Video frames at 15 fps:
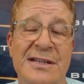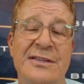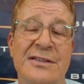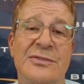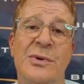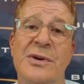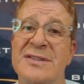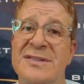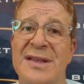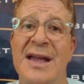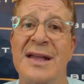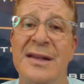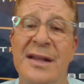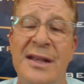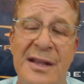And Rhys
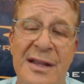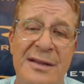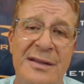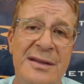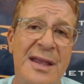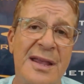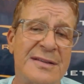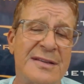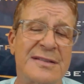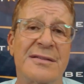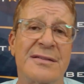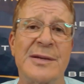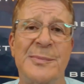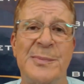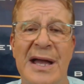Hoskins was that
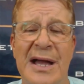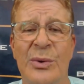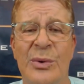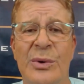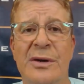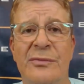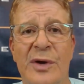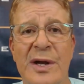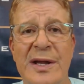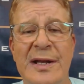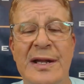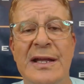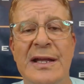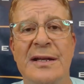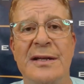necessary
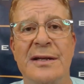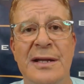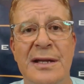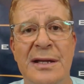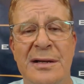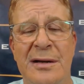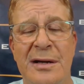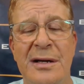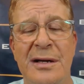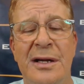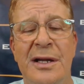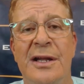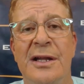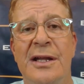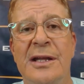power right-handed
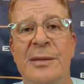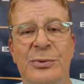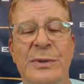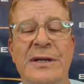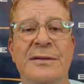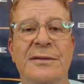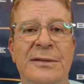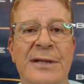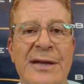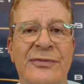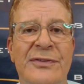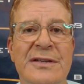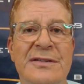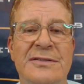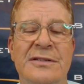hitter in
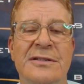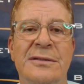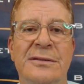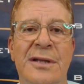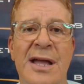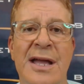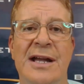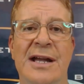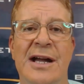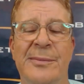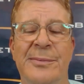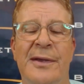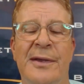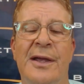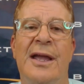between the lefties in
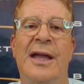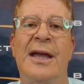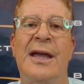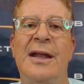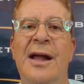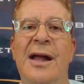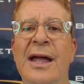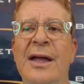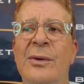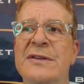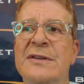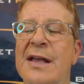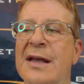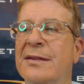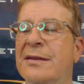your lineup.
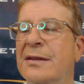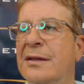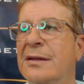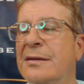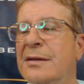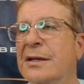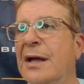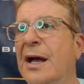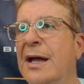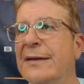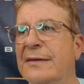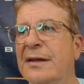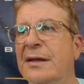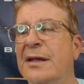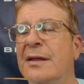And I always had
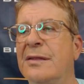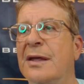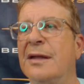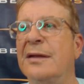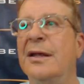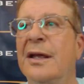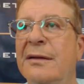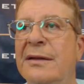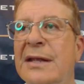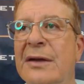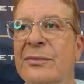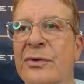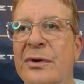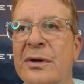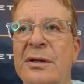the idea
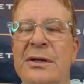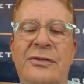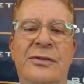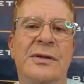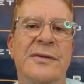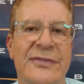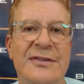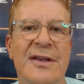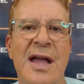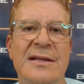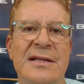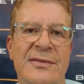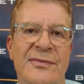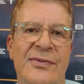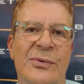that they really
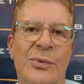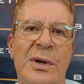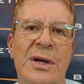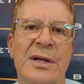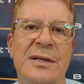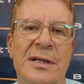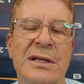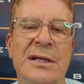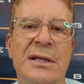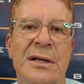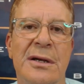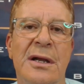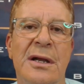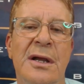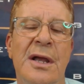should have signed him for
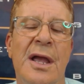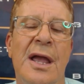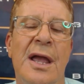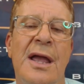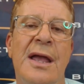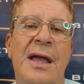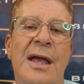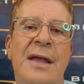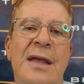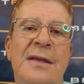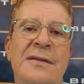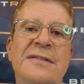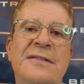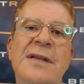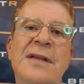1 year
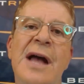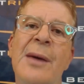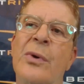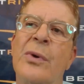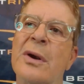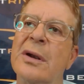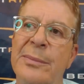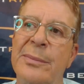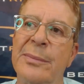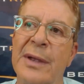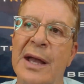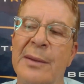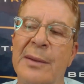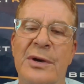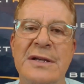and stopped worrying
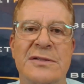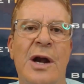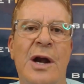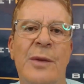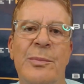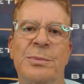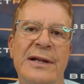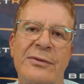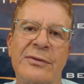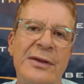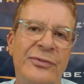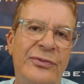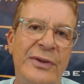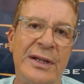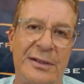about Bryce Harper playing
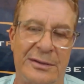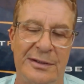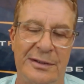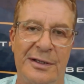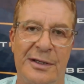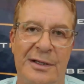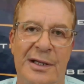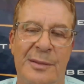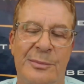right field.